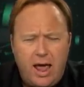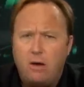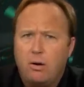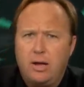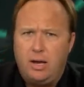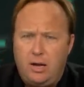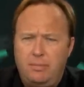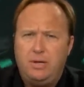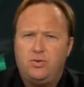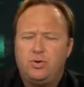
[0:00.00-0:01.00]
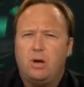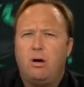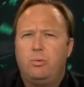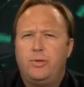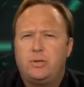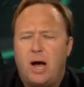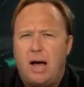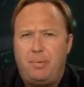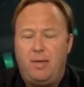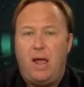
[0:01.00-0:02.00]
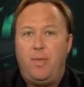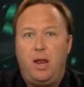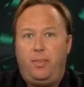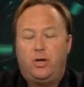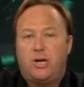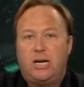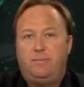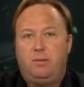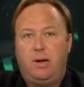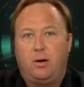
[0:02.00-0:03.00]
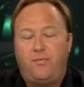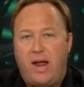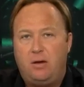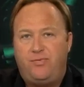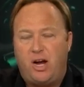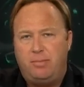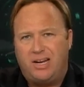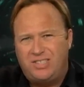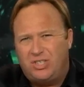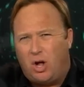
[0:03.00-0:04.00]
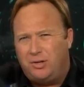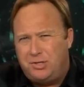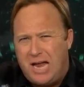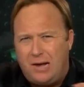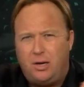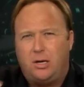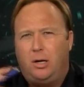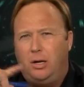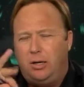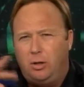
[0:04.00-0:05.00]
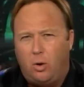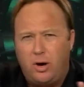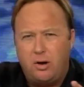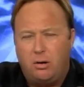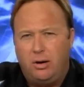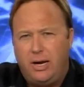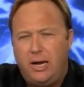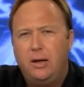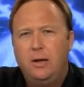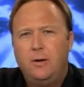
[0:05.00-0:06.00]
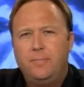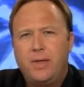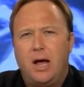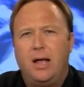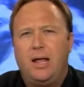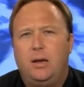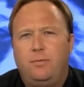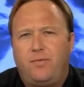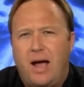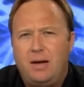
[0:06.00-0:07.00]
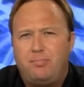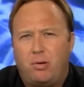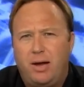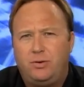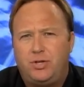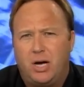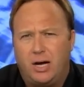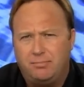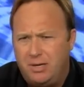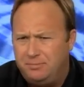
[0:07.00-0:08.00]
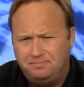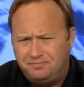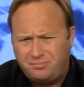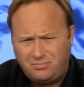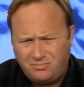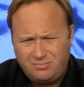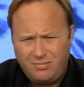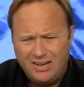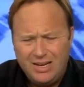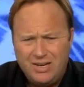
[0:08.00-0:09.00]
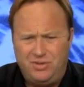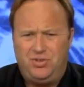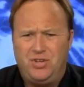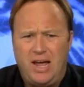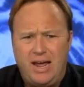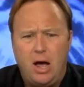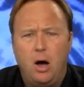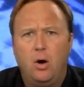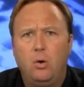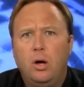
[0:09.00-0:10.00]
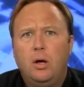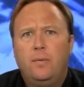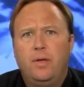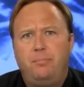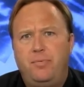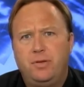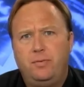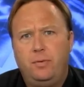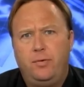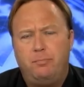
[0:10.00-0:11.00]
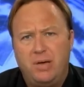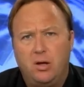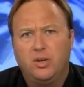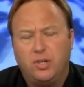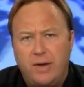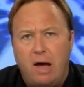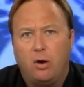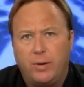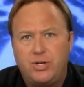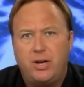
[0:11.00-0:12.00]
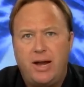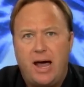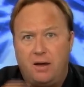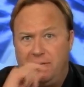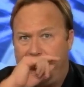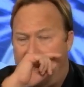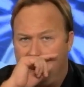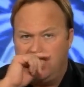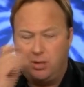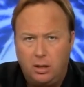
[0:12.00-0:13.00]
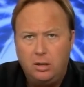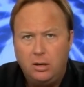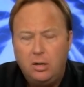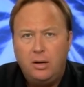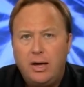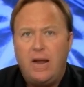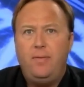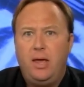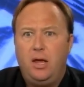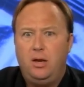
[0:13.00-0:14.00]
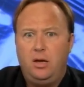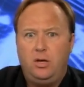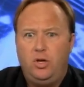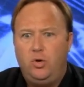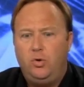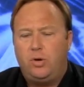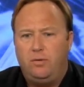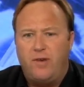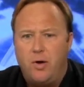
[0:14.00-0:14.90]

arrogant. I mean, so over the top. And, and then it, there's not even a bigger fanfare because it's all technical and lawyery uh, and in fine print, Chuck. But to say, oh, the, the, the bills will now originate out of a council and then you can